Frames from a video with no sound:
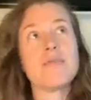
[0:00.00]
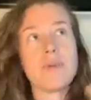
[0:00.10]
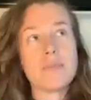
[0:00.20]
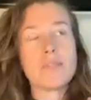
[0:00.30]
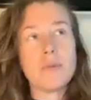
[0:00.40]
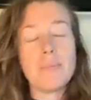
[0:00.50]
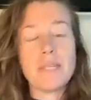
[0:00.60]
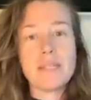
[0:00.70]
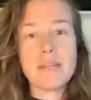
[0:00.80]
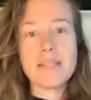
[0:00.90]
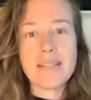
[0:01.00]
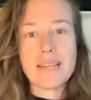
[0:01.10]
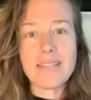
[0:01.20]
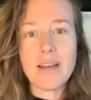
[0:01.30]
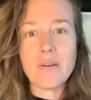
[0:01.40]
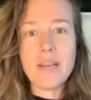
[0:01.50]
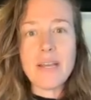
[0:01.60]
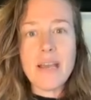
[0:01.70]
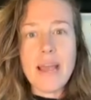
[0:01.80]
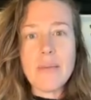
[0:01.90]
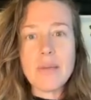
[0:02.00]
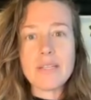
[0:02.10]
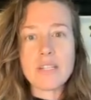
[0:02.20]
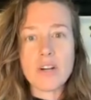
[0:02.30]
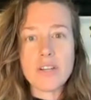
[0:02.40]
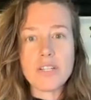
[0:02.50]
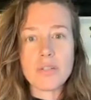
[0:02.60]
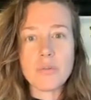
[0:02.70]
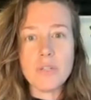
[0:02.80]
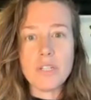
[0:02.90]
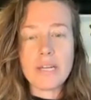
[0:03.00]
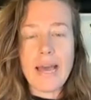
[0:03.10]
pharmaceutical business sat down, and they started to look